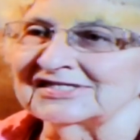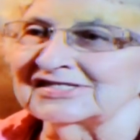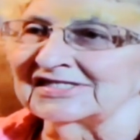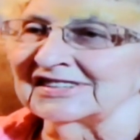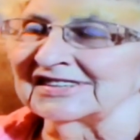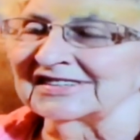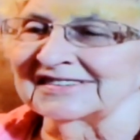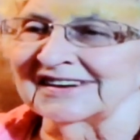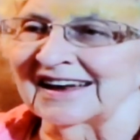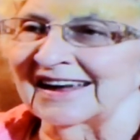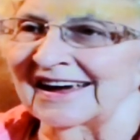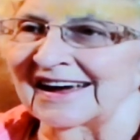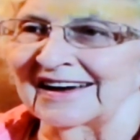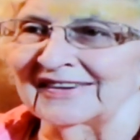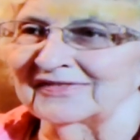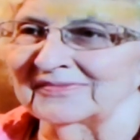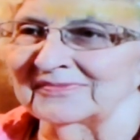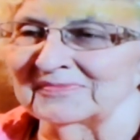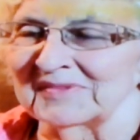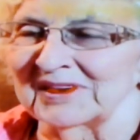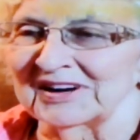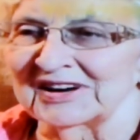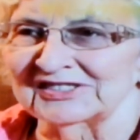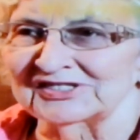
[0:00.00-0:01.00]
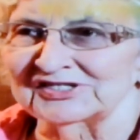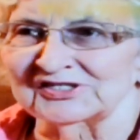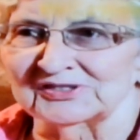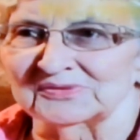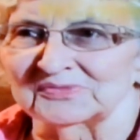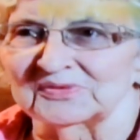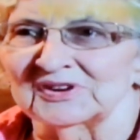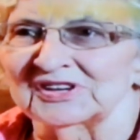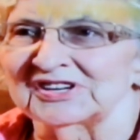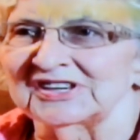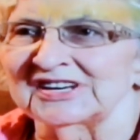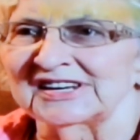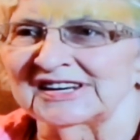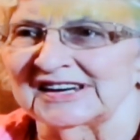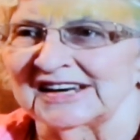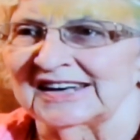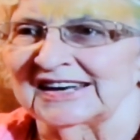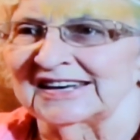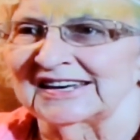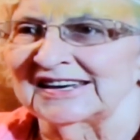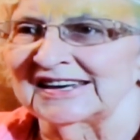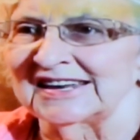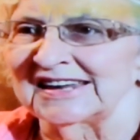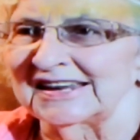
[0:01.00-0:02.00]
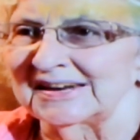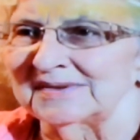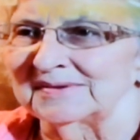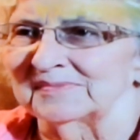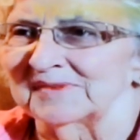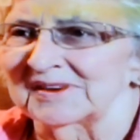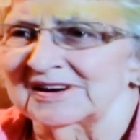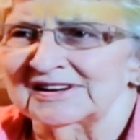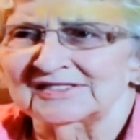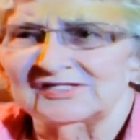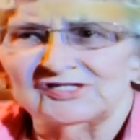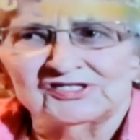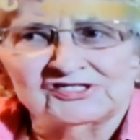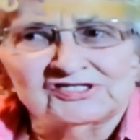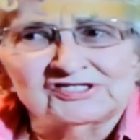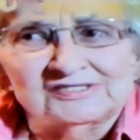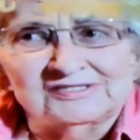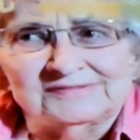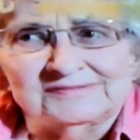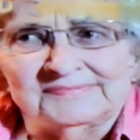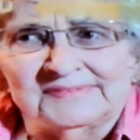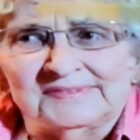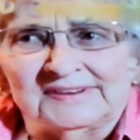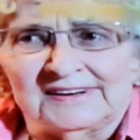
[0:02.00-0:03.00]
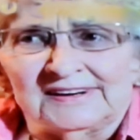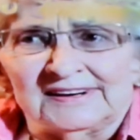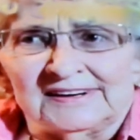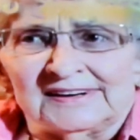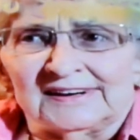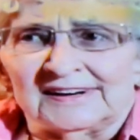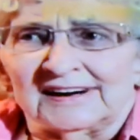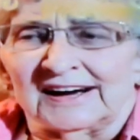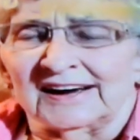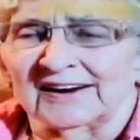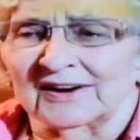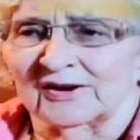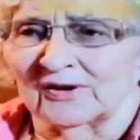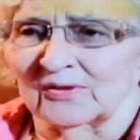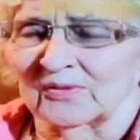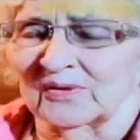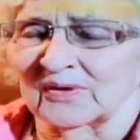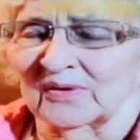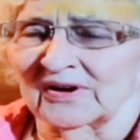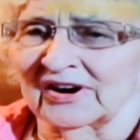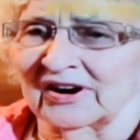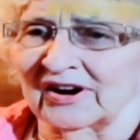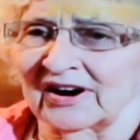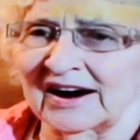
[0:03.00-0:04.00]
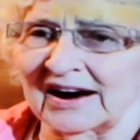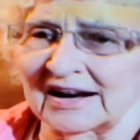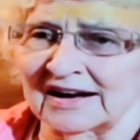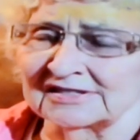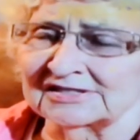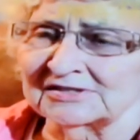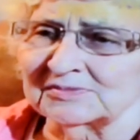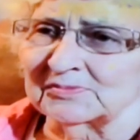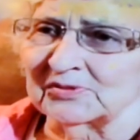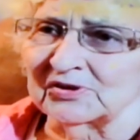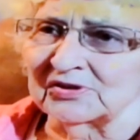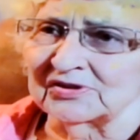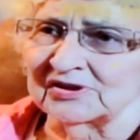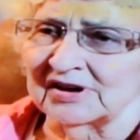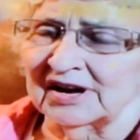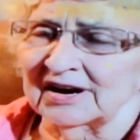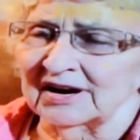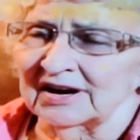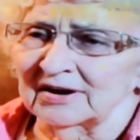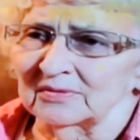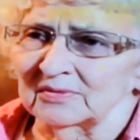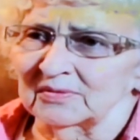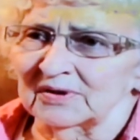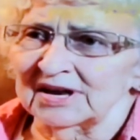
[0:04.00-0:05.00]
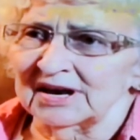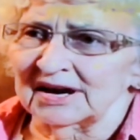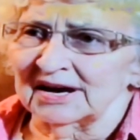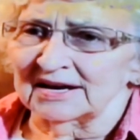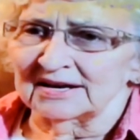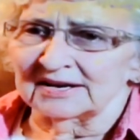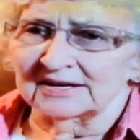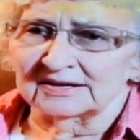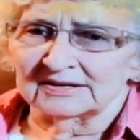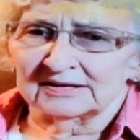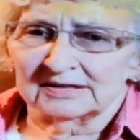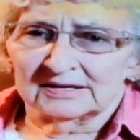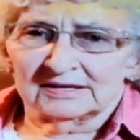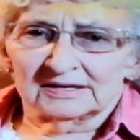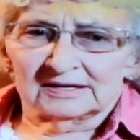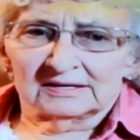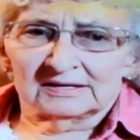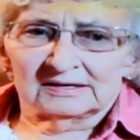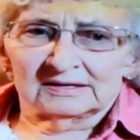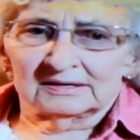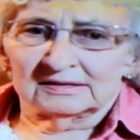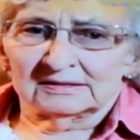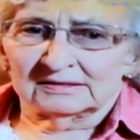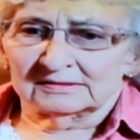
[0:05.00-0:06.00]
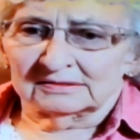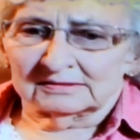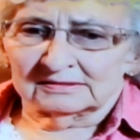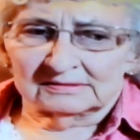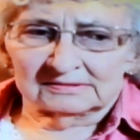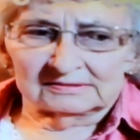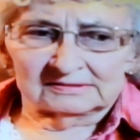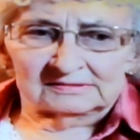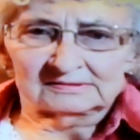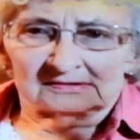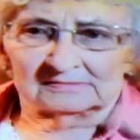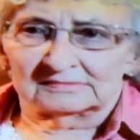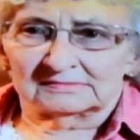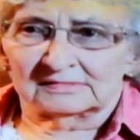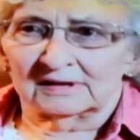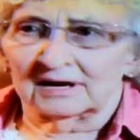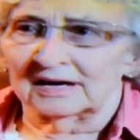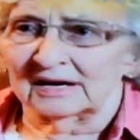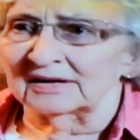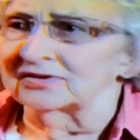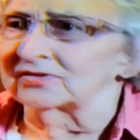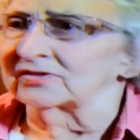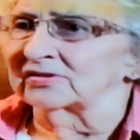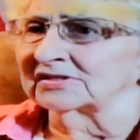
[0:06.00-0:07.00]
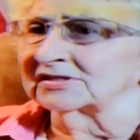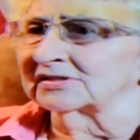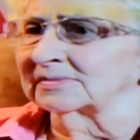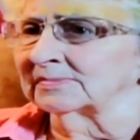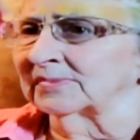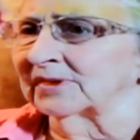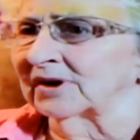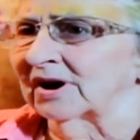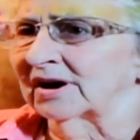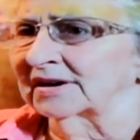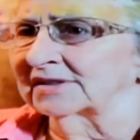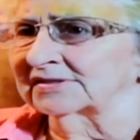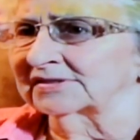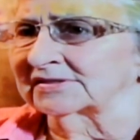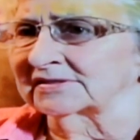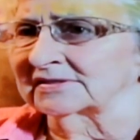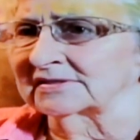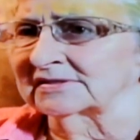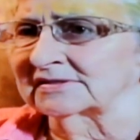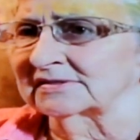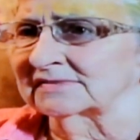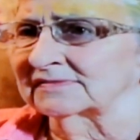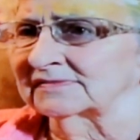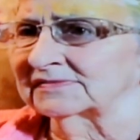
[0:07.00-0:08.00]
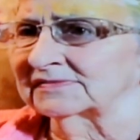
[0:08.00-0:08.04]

just didn't have much, and we didn't need much. I know when our house burned down, we had hundreds of boxes